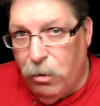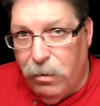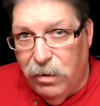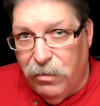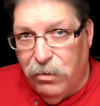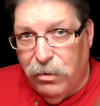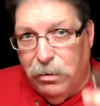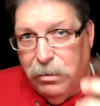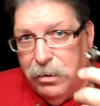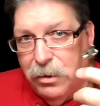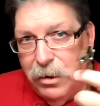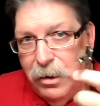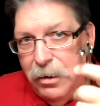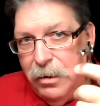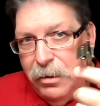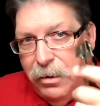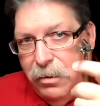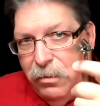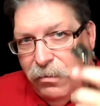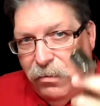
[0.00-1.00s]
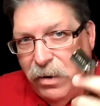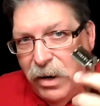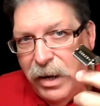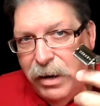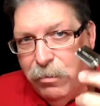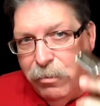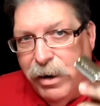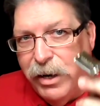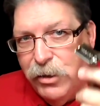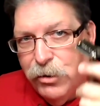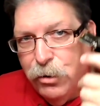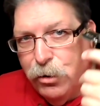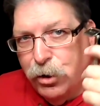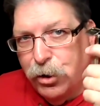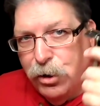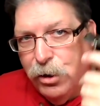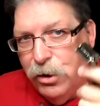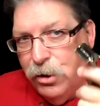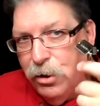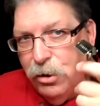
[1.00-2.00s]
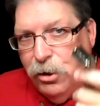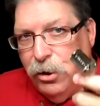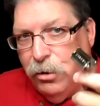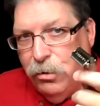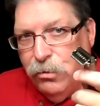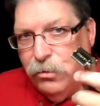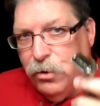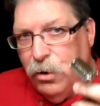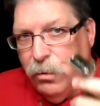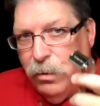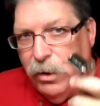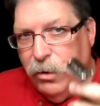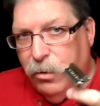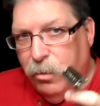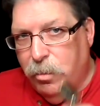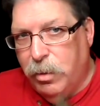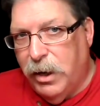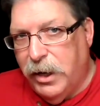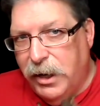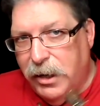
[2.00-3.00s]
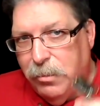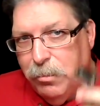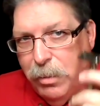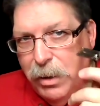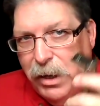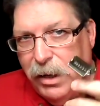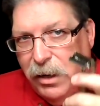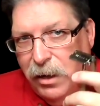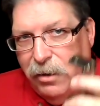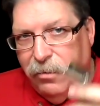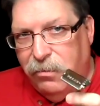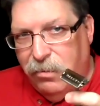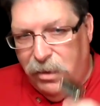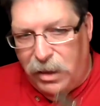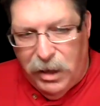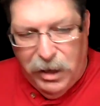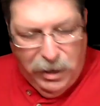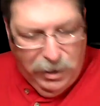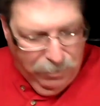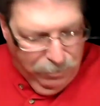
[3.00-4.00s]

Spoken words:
Or the Valet razor could use no other blade but a